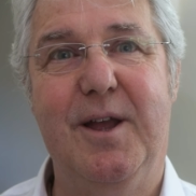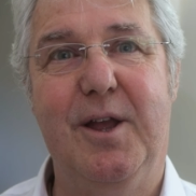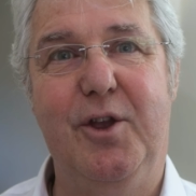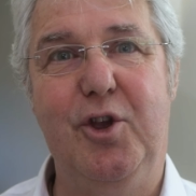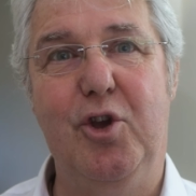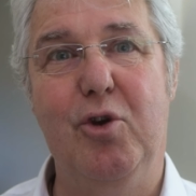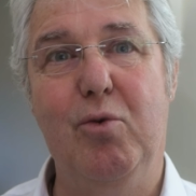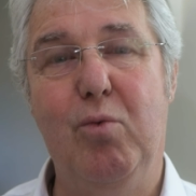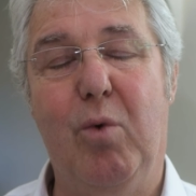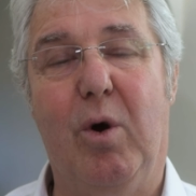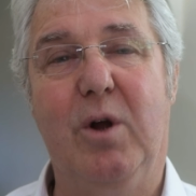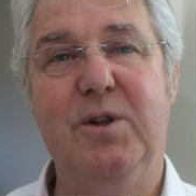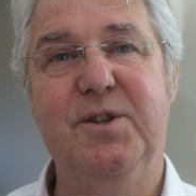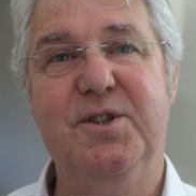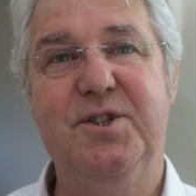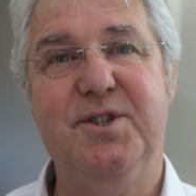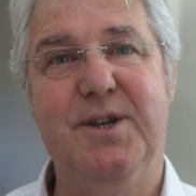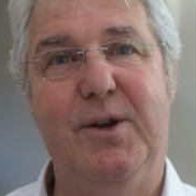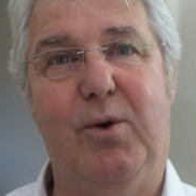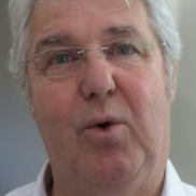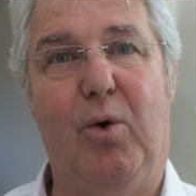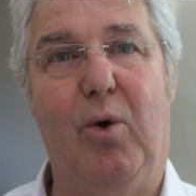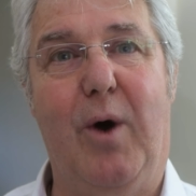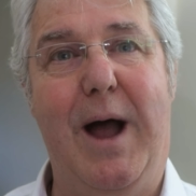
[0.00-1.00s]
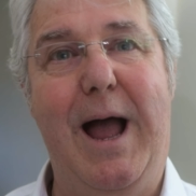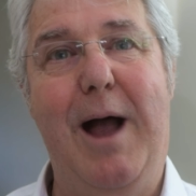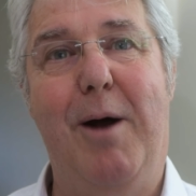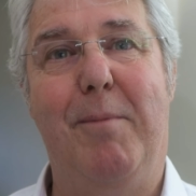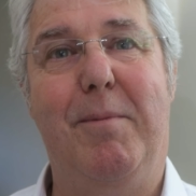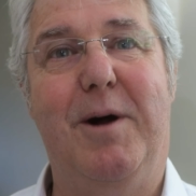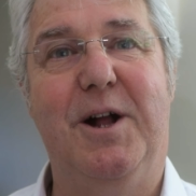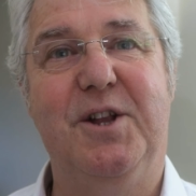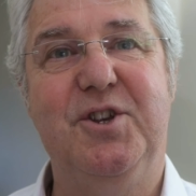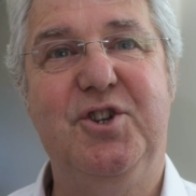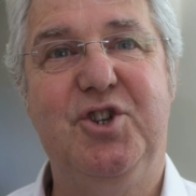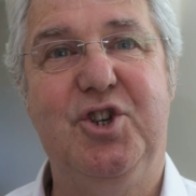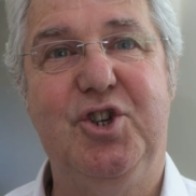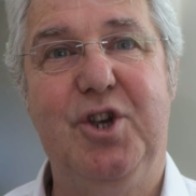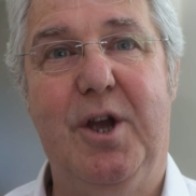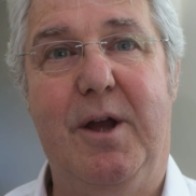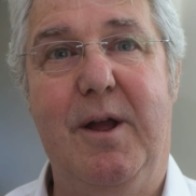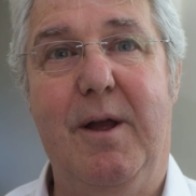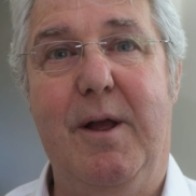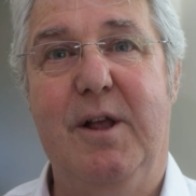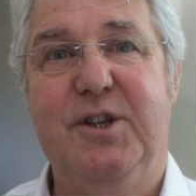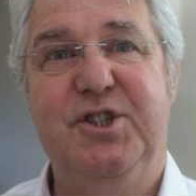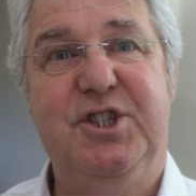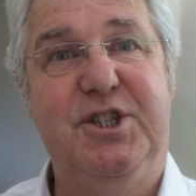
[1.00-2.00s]
you want or how much
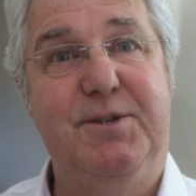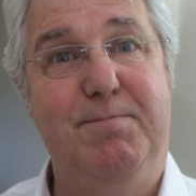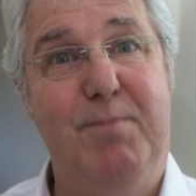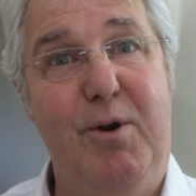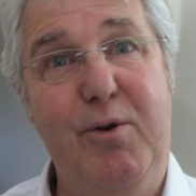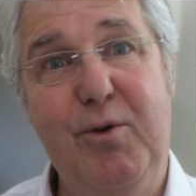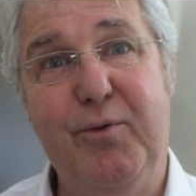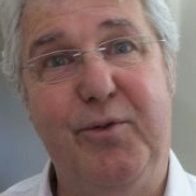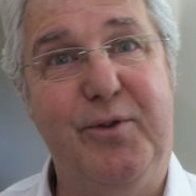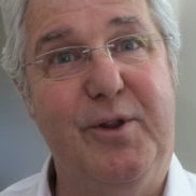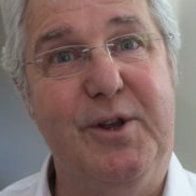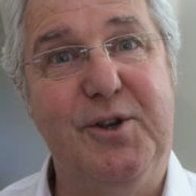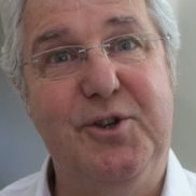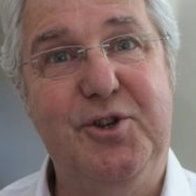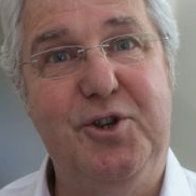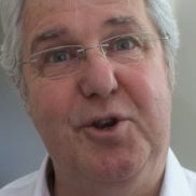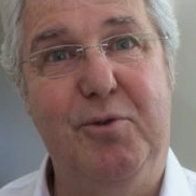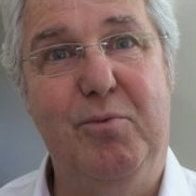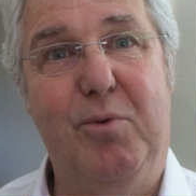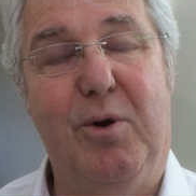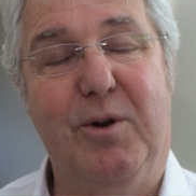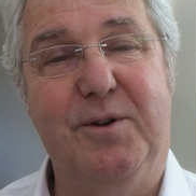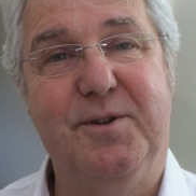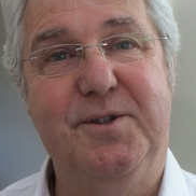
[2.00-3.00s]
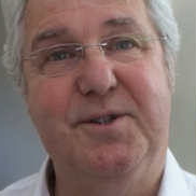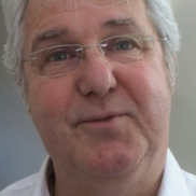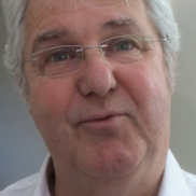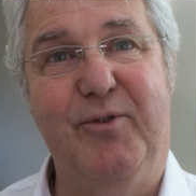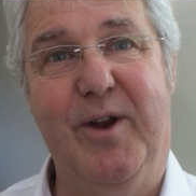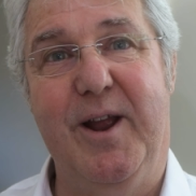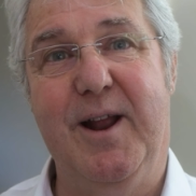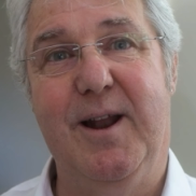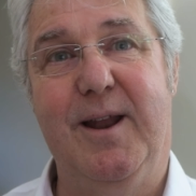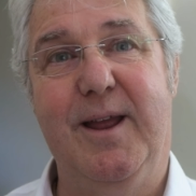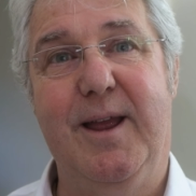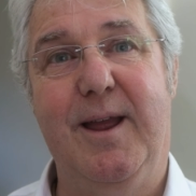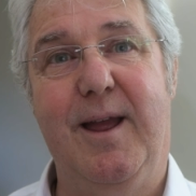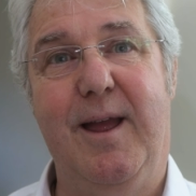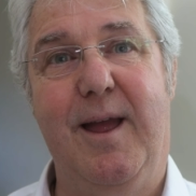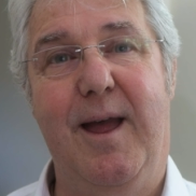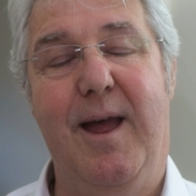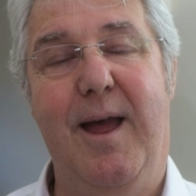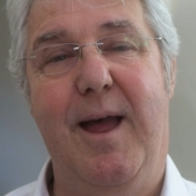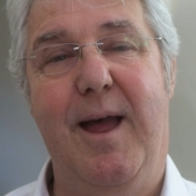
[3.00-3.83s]
smoothness you want, really.